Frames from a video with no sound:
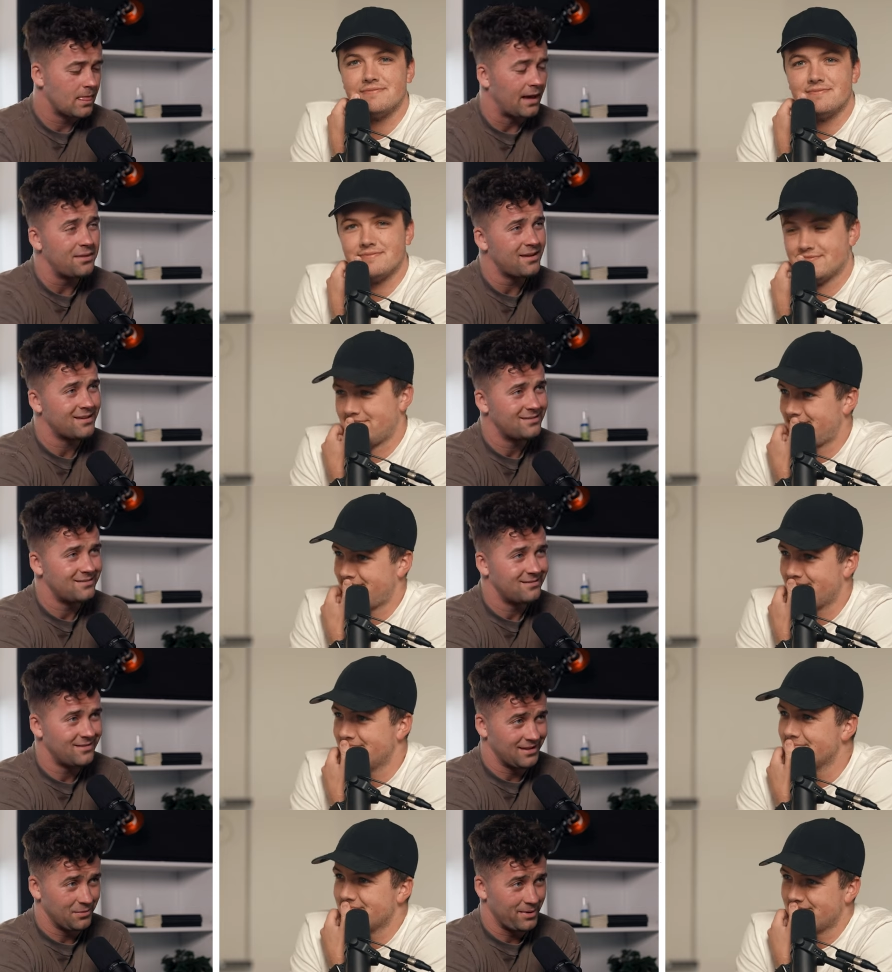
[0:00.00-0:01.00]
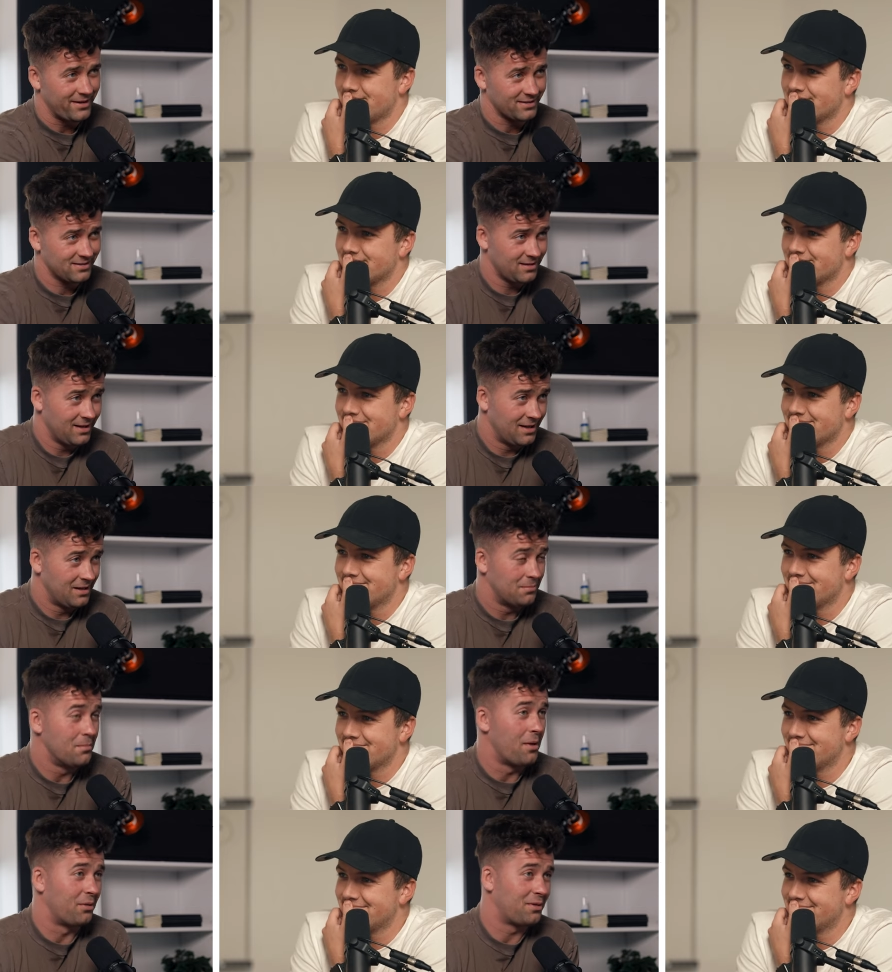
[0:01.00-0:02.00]
Speaker 1: I think in the past
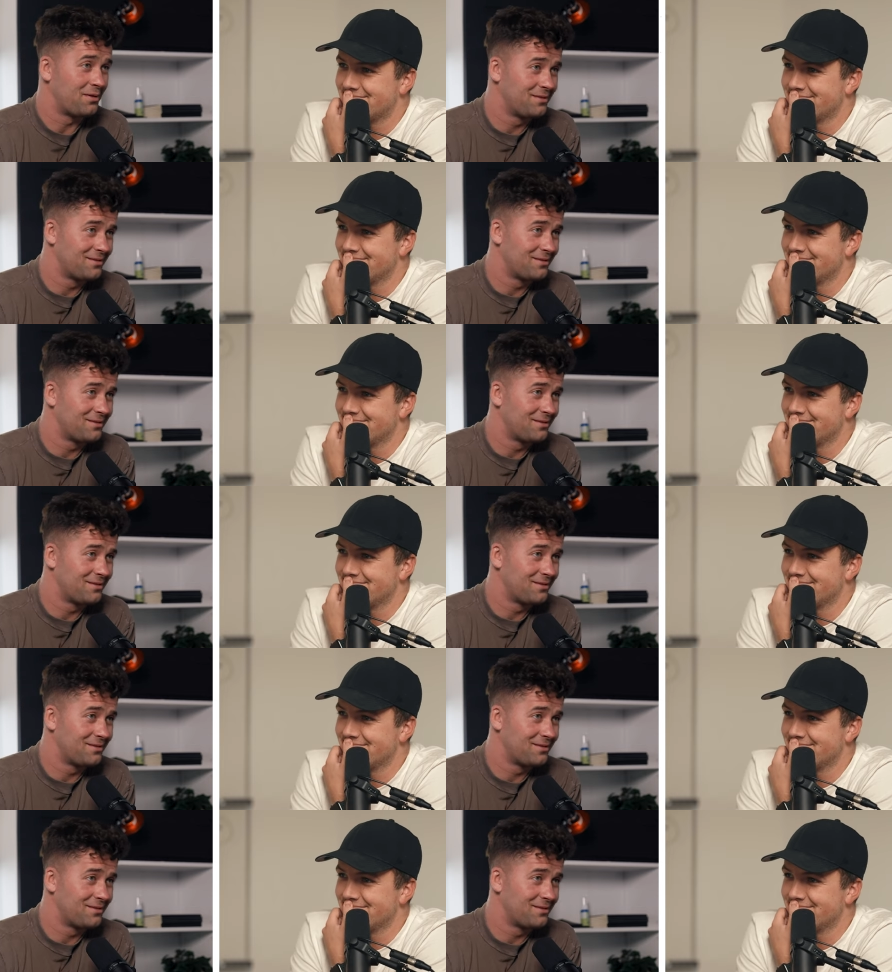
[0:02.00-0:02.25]
month,